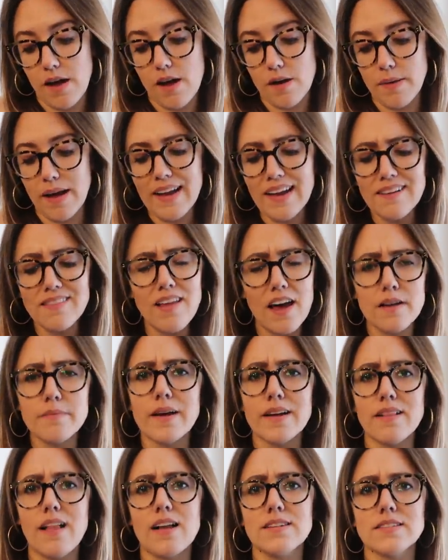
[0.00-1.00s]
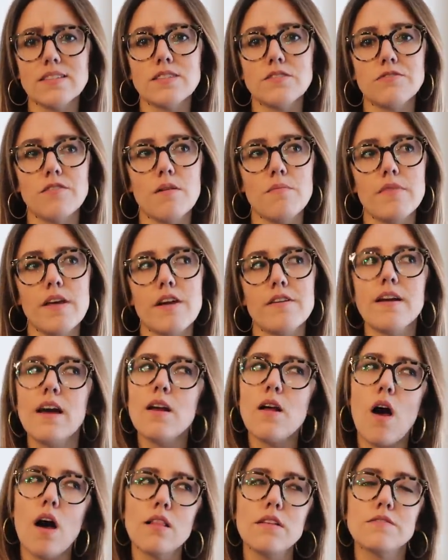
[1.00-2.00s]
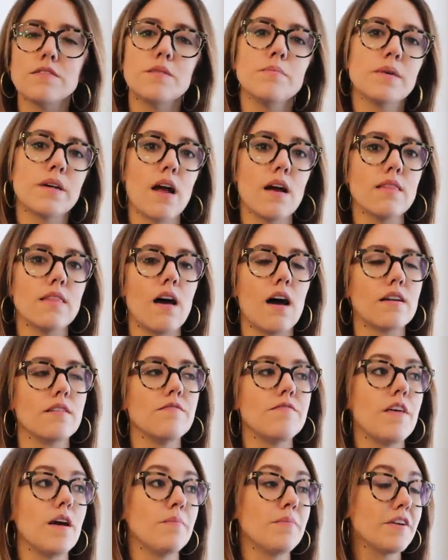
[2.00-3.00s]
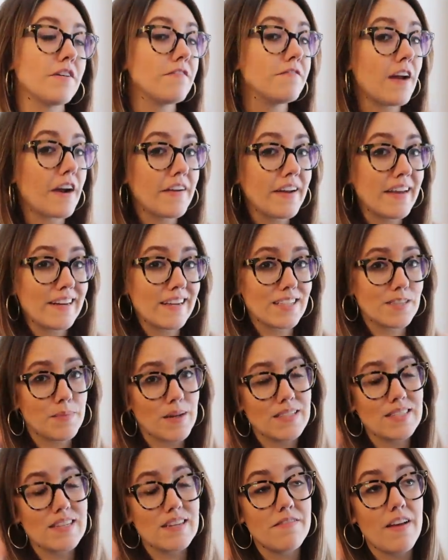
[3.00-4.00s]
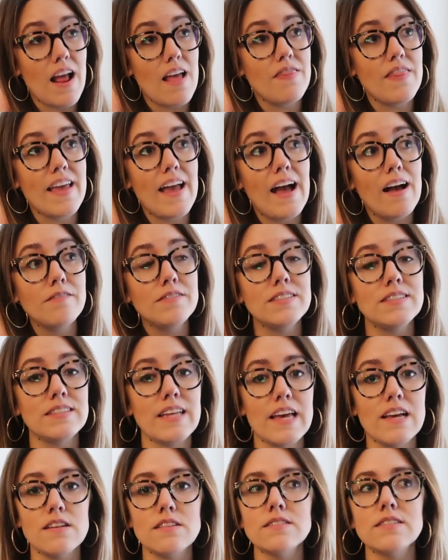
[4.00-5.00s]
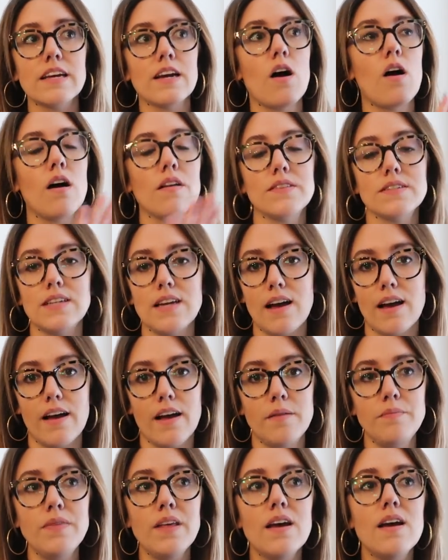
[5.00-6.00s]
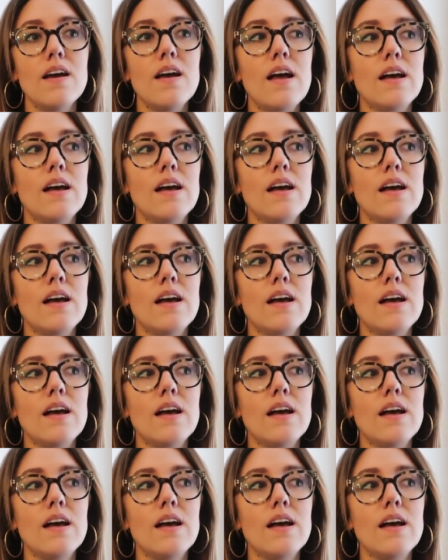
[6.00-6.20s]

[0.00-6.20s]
I get a lot of my glasses from there, not all of them, but a lot of them. They're very inexpensive and they have sales like all the time.